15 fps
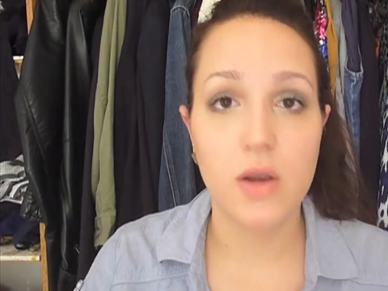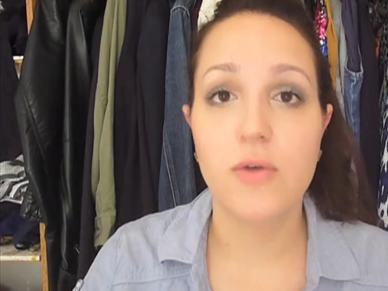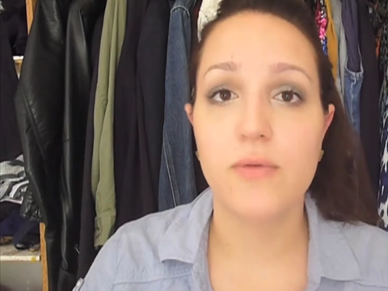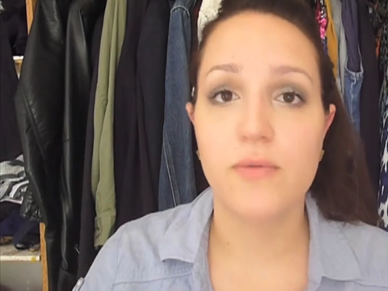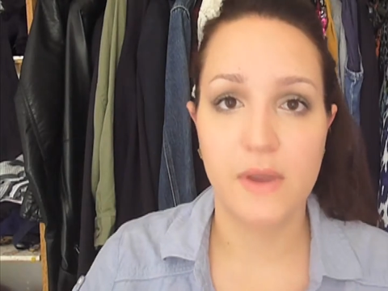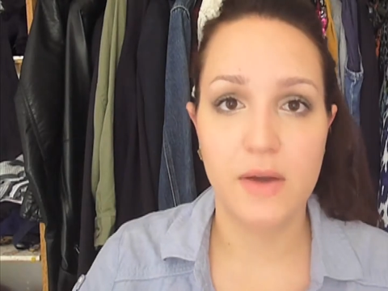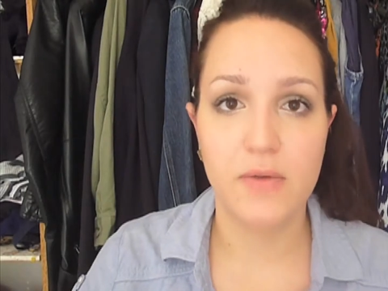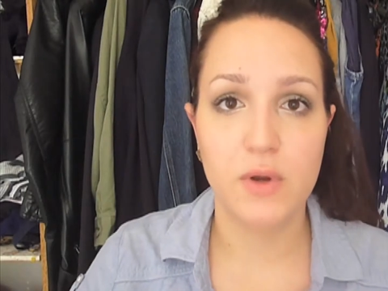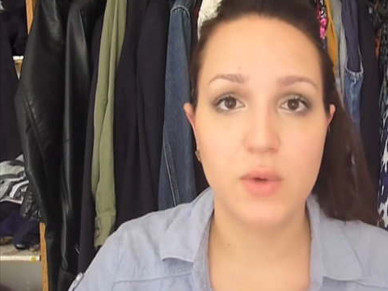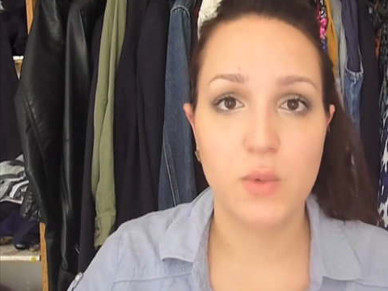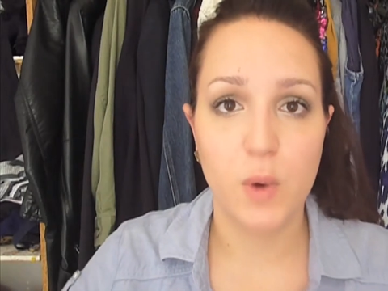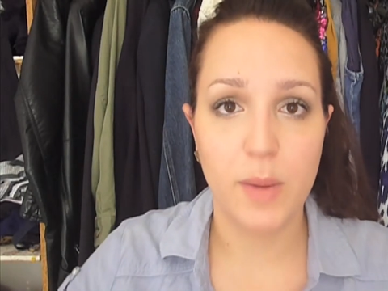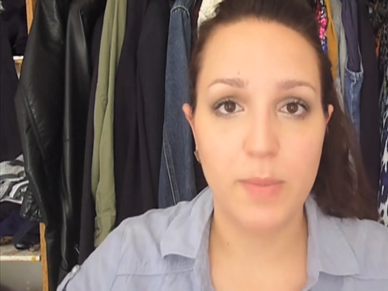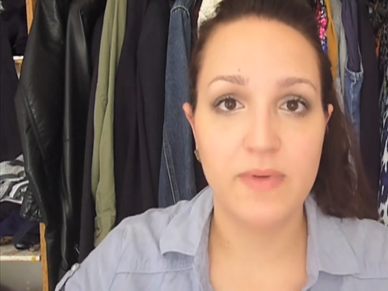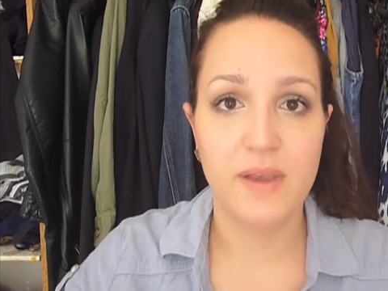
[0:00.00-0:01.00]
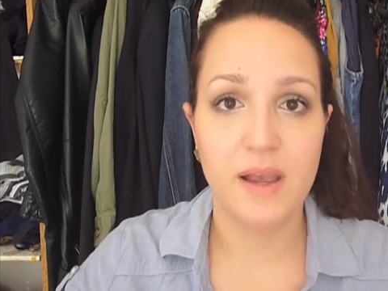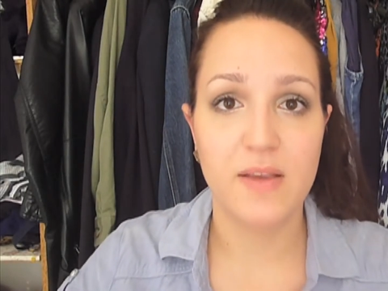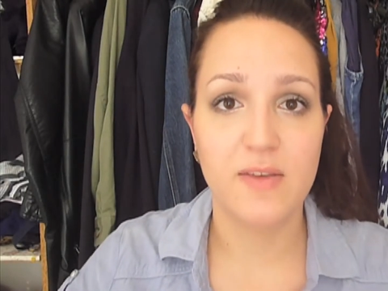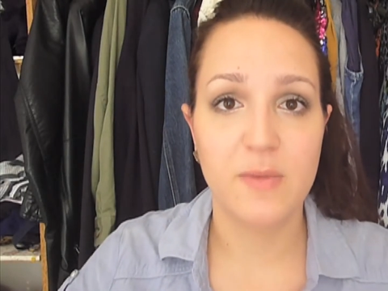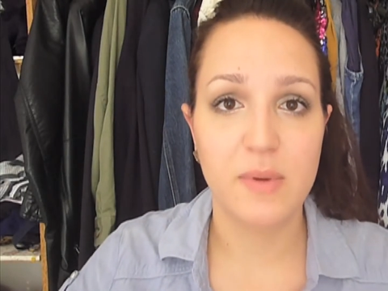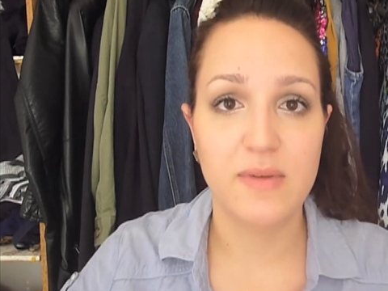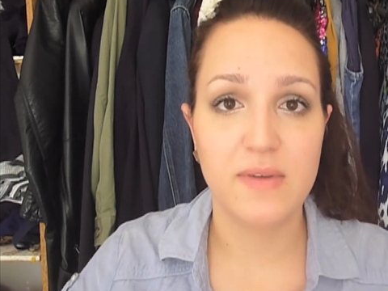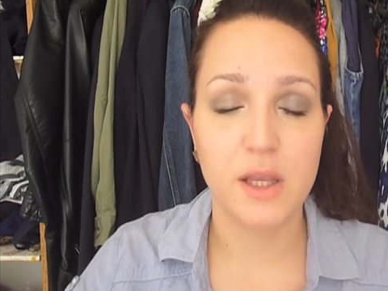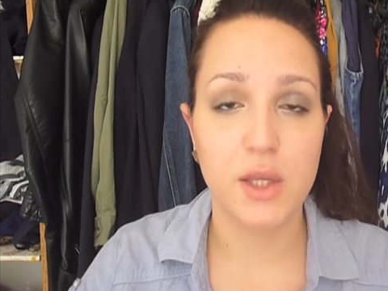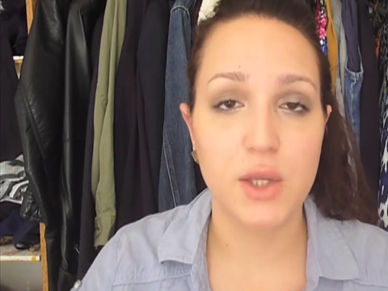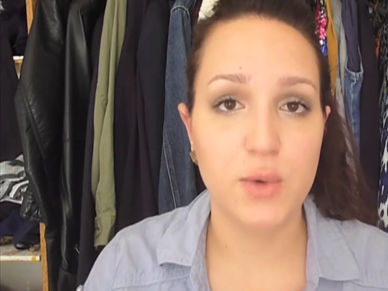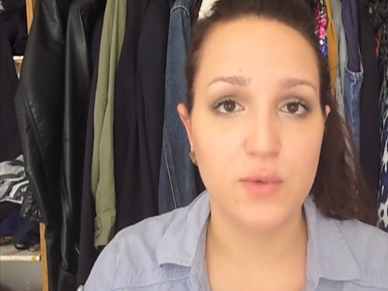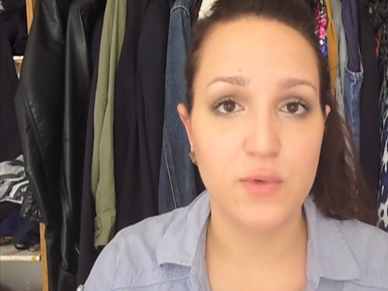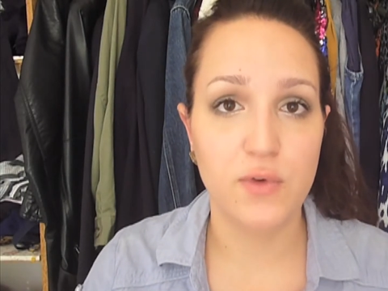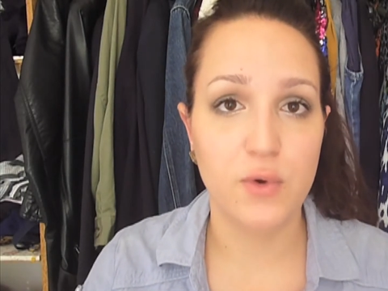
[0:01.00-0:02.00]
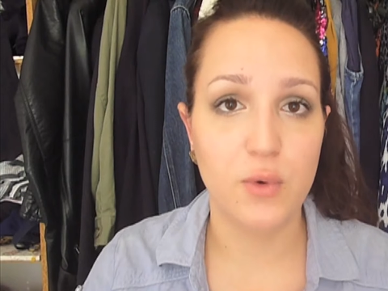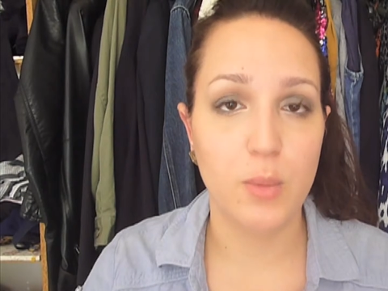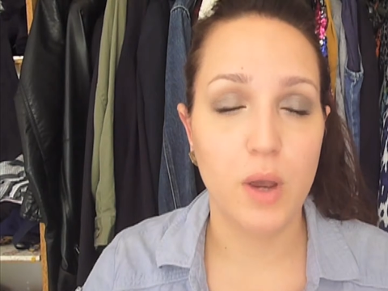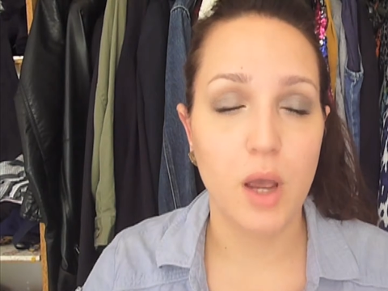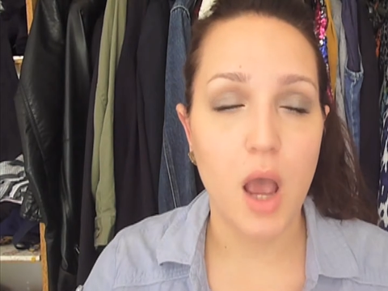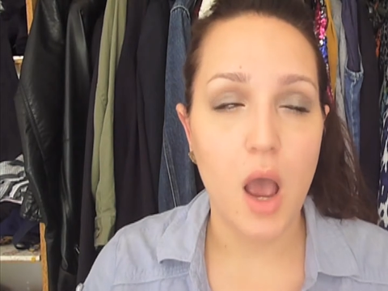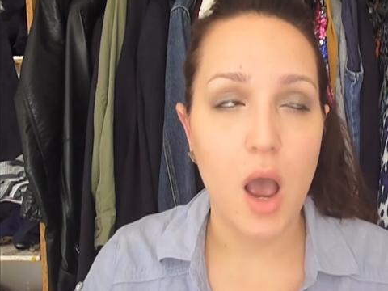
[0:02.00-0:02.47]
are your favorite websites besides YouTube?